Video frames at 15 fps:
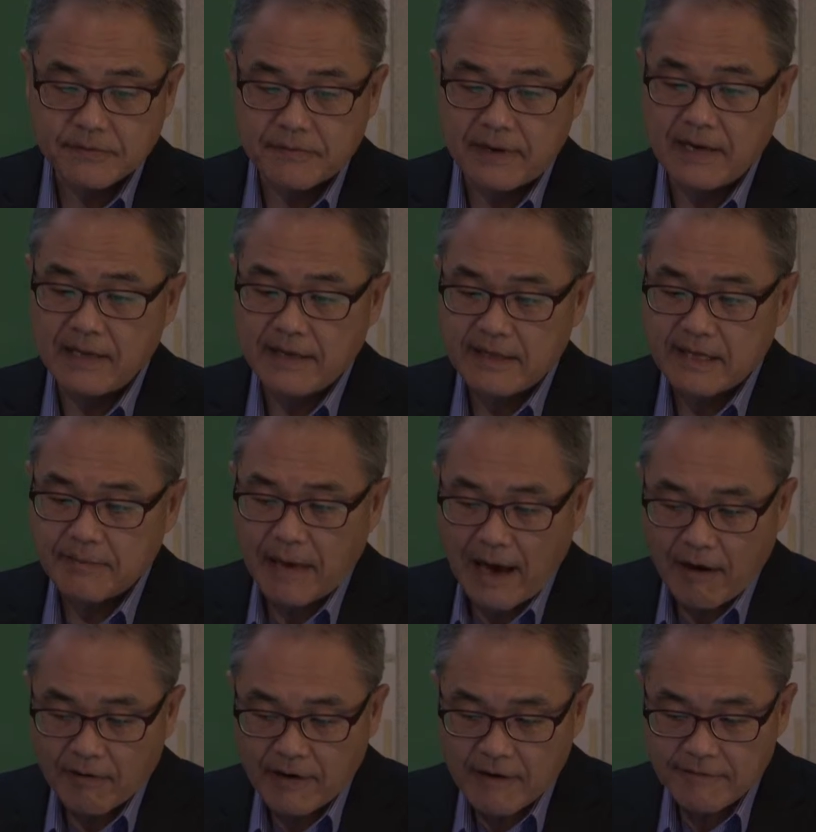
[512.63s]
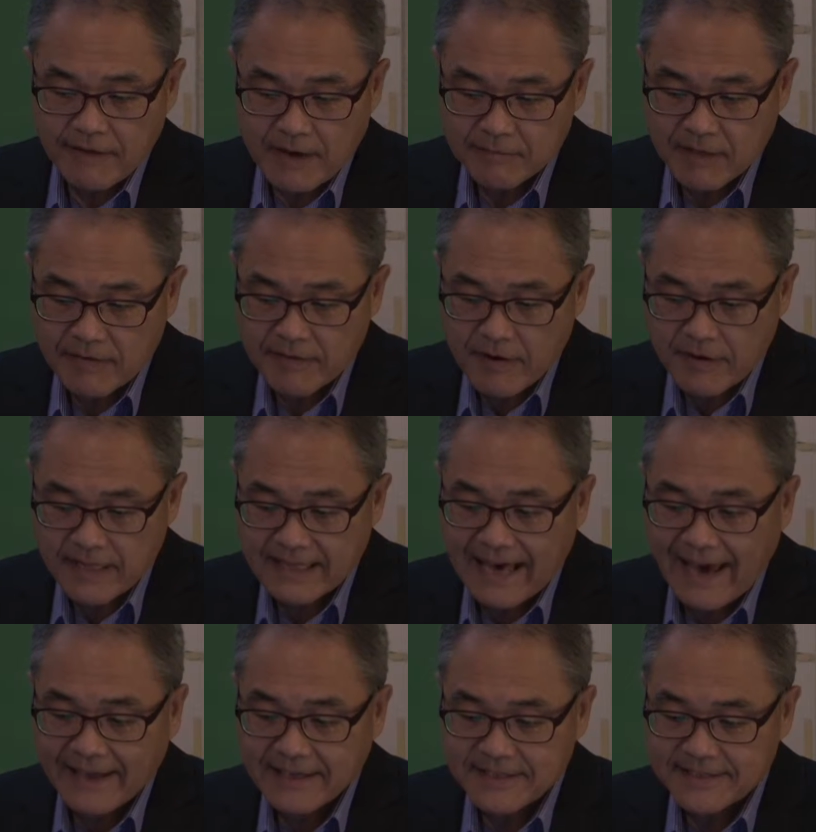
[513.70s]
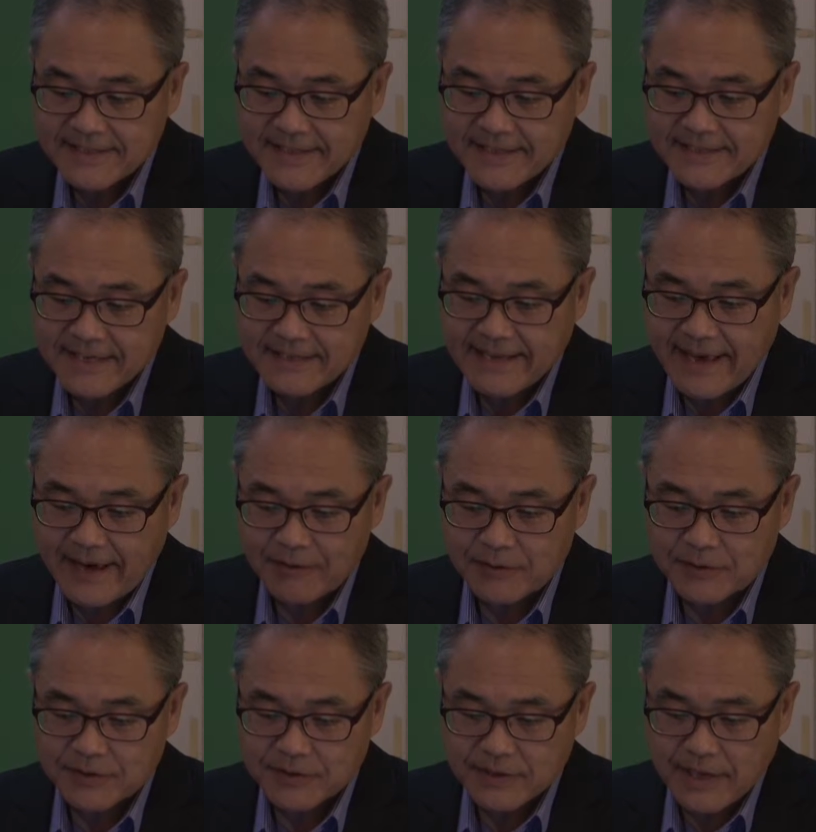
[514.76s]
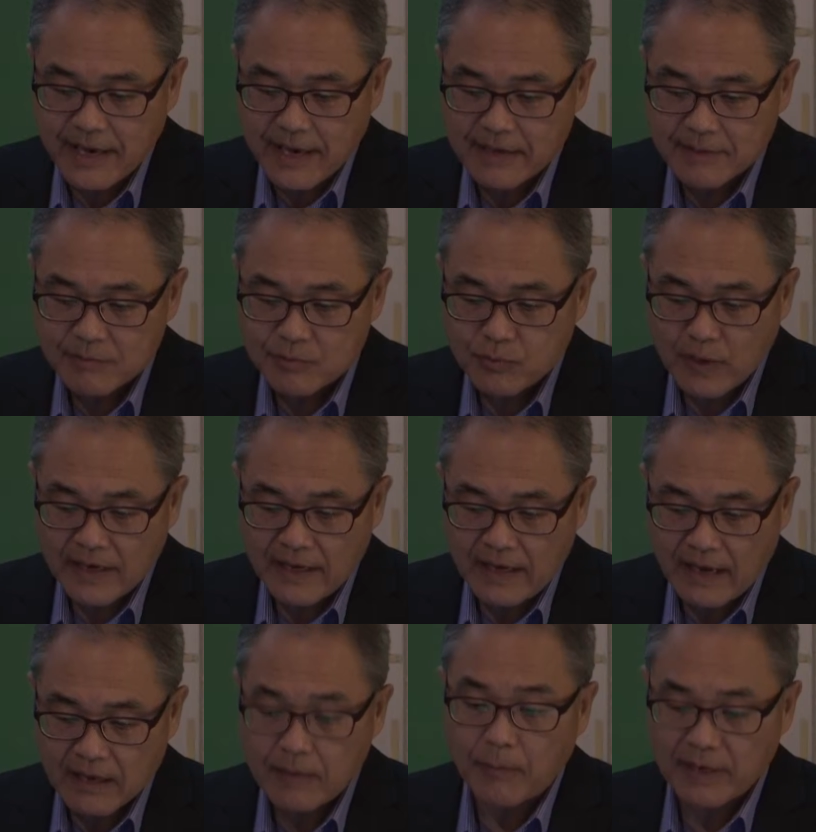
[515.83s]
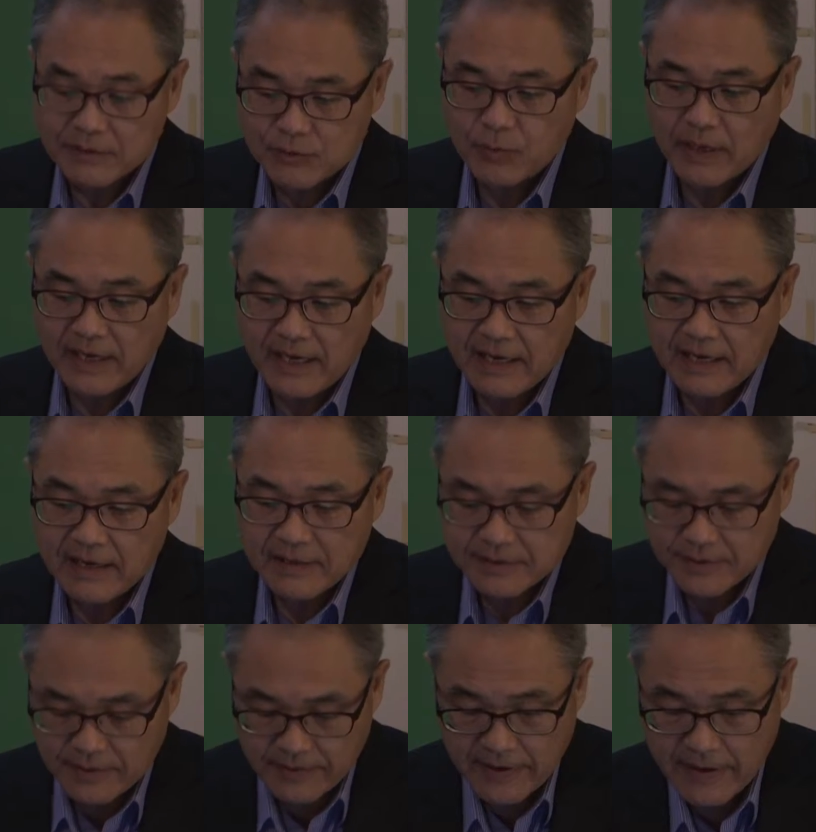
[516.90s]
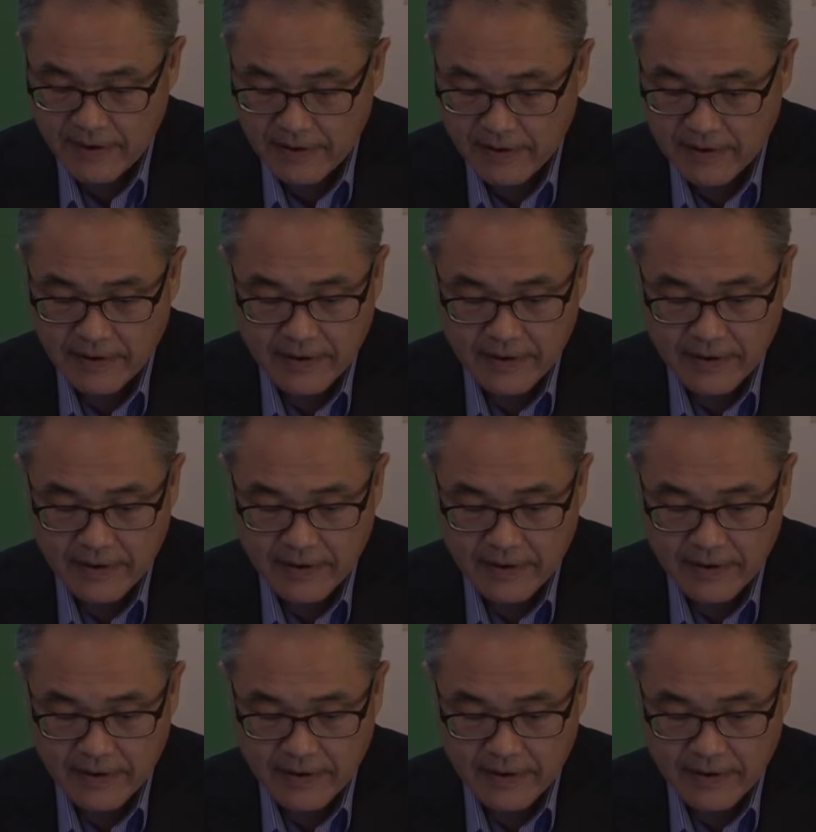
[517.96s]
Well, and out of the 39 cities and towns, and 20, so here,